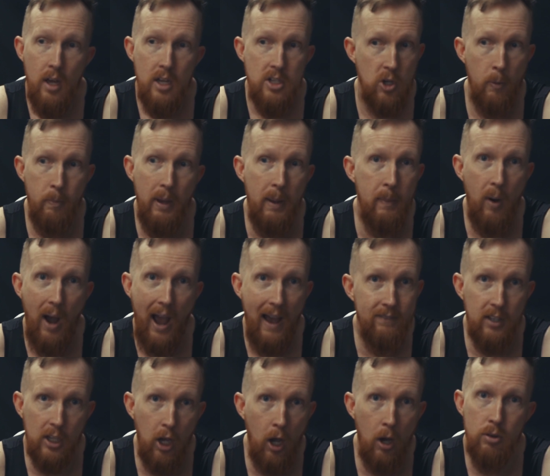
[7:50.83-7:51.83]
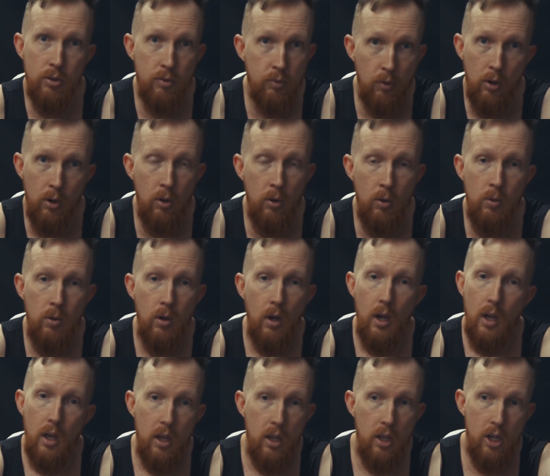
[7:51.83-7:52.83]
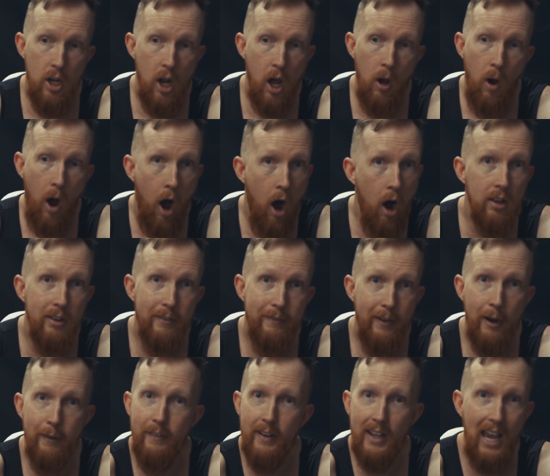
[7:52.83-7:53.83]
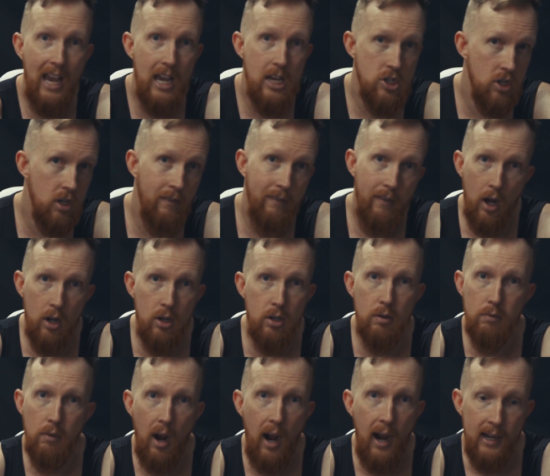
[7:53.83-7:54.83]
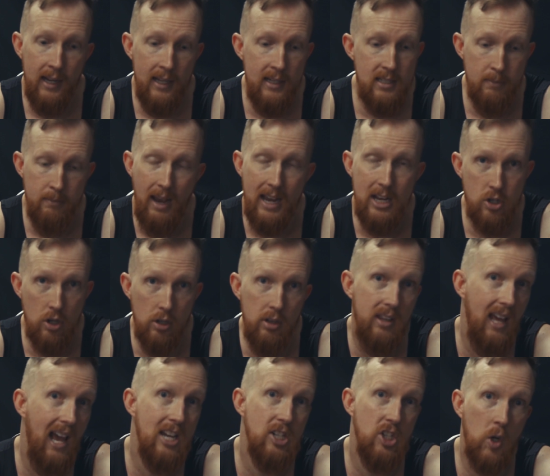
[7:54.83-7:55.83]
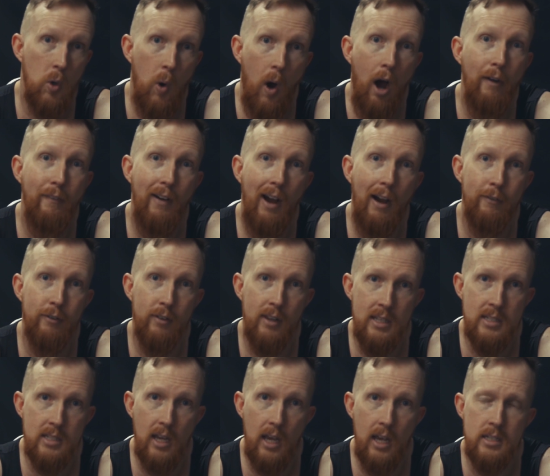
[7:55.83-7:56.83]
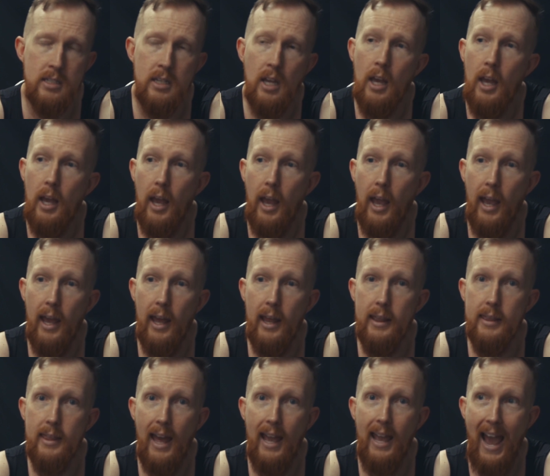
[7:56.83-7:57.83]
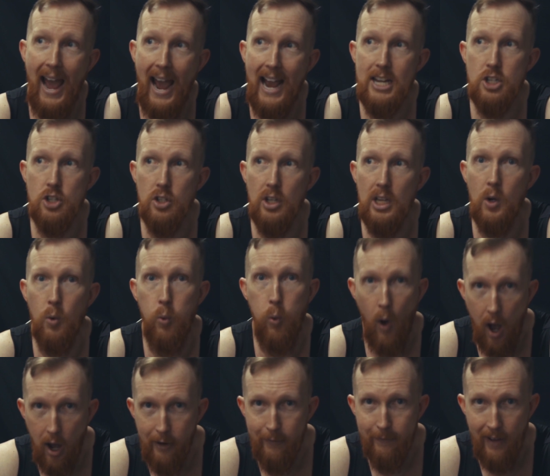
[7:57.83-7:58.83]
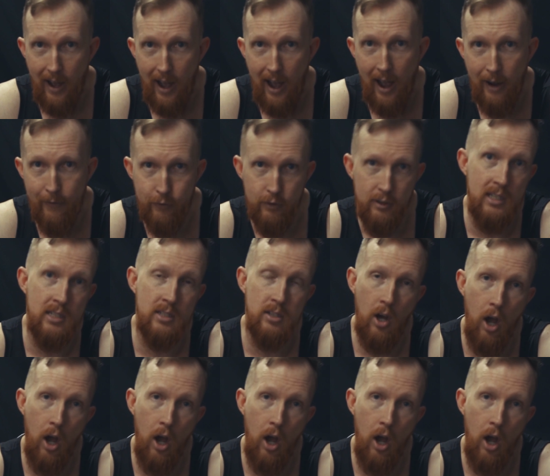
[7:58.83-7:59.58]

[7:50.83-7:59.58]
So people have to go through, you know, all the verification of underwriting to make sure that they actually qualify for these things, and they actually qualify for these